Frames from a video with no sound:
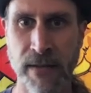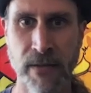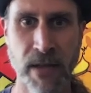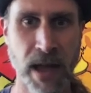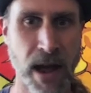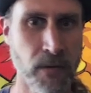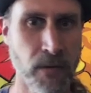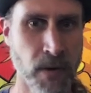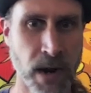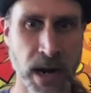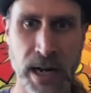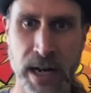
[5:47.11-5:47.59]
that
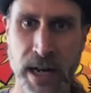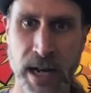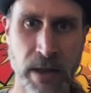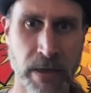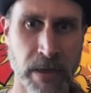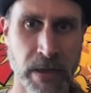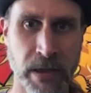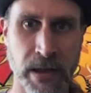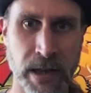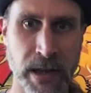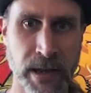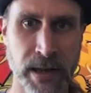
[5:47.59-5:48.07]
right
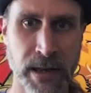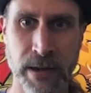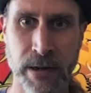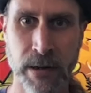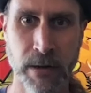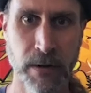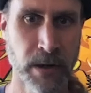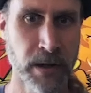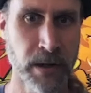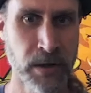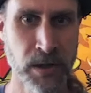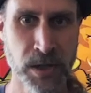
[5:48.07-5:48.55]
ethic and
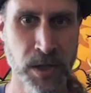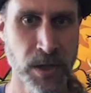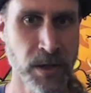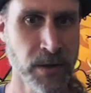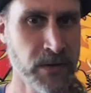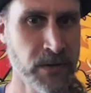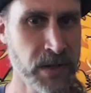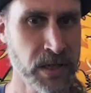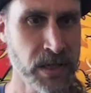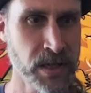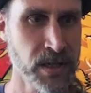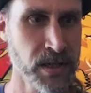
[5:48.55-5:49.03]
are in
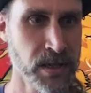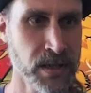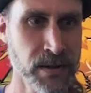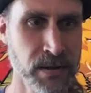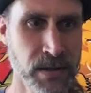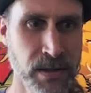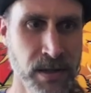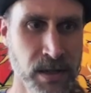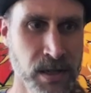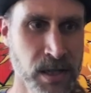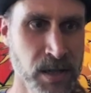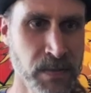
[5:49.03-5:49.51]
service to
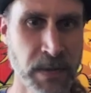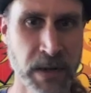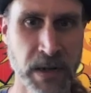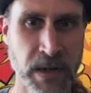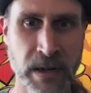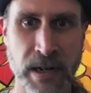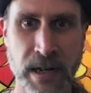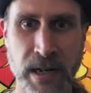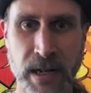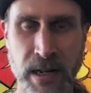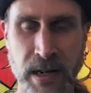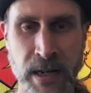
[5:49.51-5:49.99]

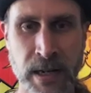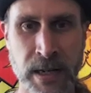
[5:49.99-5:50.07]
spirit,